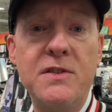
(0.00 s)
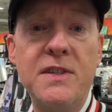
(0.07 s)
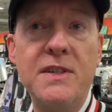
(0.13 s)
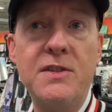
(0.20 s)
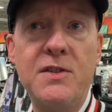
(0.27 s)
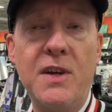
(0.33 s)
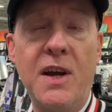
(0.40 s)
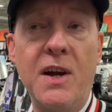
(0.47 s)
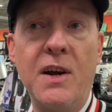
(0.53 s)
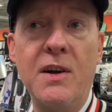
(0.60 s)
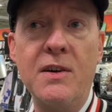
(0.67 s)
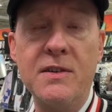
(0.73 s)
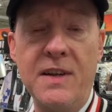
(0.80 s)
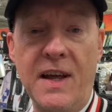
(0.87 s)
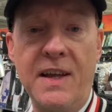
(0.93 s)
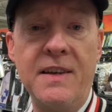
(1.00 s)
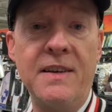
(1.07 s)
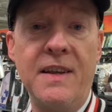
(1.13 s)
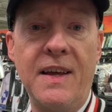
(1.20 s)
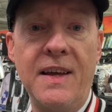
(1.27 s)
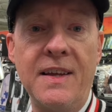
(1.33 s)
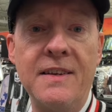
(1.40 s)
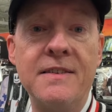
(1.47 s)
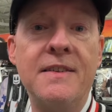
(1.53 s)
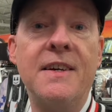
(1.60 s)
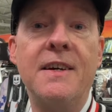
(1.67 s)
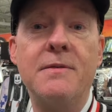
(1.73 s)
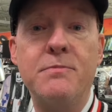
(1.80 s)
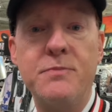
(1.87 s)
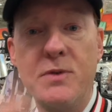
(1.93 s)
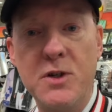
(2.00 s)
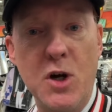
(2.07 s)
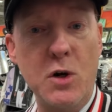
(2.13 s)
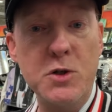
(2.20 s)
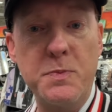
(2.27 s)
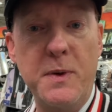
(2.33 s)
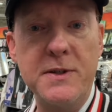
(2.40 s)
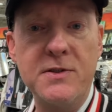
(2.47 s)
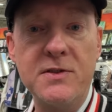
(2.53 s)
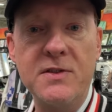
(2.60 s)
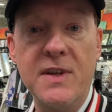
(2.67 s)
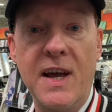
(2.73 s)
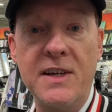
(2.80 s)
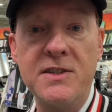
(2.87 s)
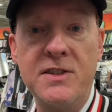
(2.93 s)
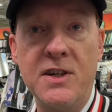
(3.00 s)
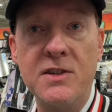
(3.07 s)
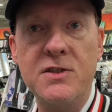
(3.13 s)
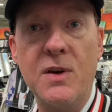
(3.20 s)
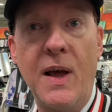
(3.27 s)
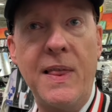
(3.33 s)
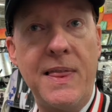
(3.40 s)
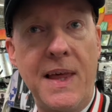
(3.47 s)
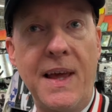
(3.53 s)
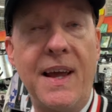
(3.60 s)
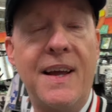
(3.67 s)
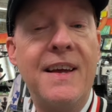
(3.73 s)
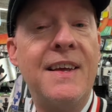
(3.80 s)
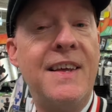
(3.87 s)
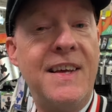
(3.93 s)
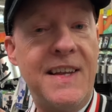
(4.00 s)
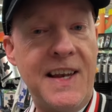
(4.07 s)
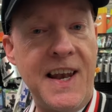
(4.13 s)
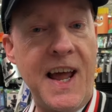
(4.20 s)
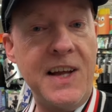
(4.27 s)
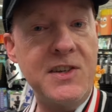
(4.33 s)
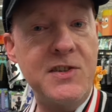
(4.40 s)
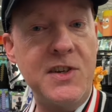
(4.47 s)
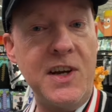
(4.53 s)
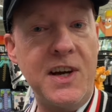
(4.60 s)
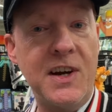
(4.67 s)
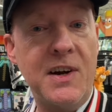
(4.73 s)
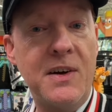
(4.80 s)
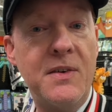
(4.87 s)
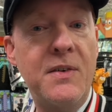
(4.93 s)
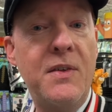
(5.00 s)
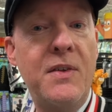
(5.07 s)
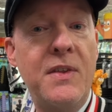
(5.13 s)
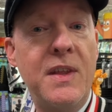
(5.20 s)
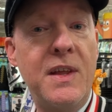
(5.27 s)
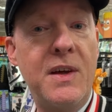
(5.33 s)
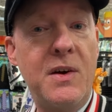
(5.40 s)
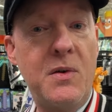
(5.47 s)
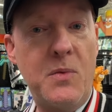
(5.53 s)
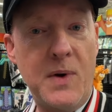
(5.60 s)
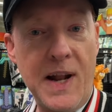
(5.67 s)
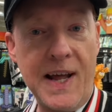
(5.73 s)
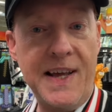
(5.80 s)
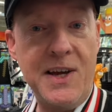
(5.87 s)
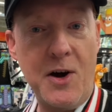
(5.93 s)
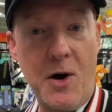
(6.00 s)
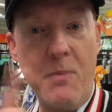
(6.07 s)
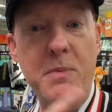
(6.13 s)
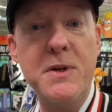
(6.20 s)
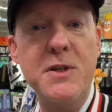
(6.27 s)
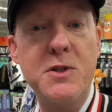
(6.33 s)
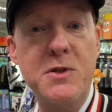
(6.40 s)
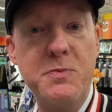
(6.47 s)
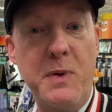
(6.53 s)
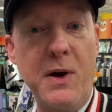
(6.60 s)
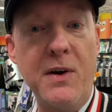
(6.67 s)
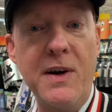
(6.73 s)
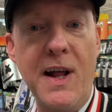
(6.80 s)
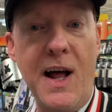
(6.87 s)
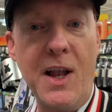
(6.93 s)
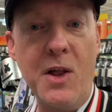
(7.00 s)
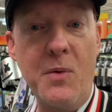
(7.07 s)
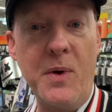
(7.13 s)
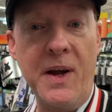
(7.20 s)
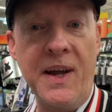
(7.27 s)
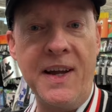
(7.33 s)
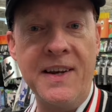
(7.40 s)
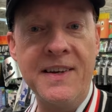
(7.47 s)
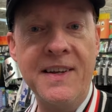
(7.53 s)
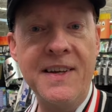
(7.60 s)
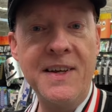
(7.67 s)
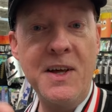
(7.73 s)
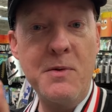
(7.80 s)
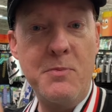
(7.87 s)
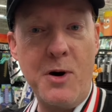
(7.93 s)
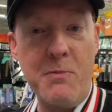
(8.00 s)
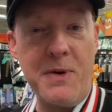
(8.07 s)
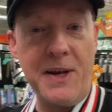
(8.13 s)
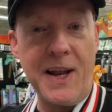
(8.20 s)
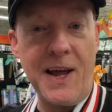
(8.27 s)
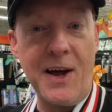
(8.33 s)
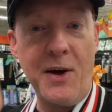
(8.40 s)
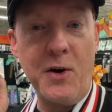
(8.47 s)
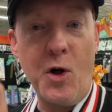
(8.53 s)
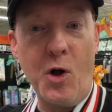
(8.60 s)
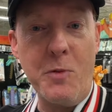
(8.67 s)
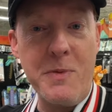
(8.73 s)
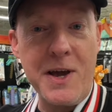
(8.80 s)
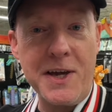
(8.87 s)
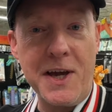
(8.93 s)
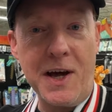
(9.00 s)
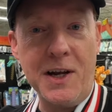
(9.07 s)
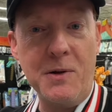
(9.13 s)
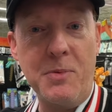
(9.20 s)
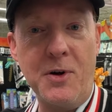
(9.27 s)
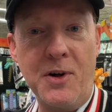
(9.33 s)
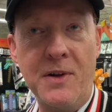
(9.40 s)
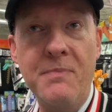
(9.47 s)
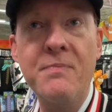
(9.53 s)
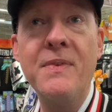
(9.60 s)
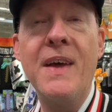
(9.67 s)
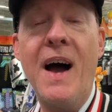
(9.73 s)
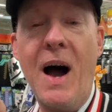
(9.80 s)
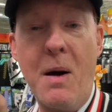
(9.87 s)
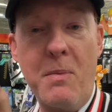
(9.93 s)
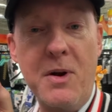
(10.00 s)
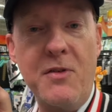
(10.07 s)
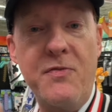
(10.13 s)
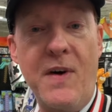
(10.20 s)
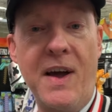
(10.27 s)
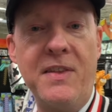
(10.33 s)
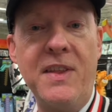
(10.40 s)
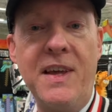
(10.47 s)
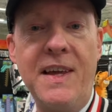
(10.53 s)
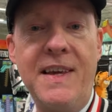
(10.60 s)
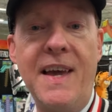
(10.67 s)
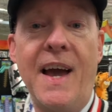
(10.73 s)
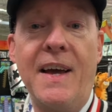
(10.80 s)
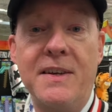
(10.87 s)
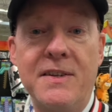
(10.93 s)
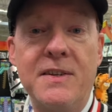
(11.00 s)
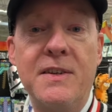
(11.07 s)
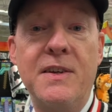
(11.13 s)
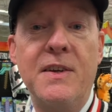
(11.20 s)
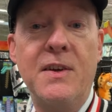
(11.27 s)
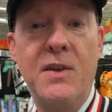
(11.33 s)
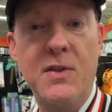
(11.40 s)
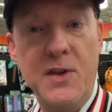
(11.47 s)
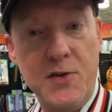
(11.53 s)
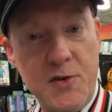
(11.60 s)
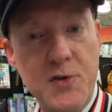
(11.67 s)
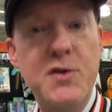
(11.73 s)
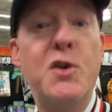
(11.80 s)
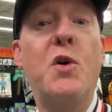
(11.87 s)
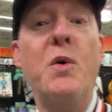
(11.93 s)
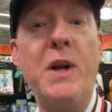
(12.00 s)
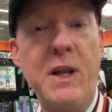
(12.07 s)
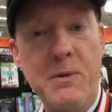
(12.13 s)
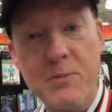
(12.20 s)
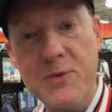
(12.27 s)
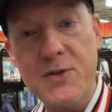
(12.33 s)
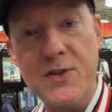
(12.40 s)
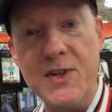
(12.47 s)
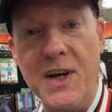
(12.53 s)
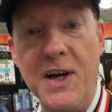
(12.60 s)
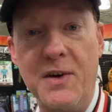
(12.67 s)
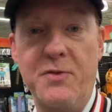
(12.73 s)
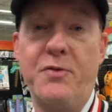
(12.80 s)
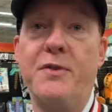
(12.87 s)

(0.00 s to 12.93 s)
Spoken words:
this year and Ghostbusters last year. So I think next year, when I come to Spirit Halloween, put me down, hold me accountable. I'm gonna finally get the Scream stuff.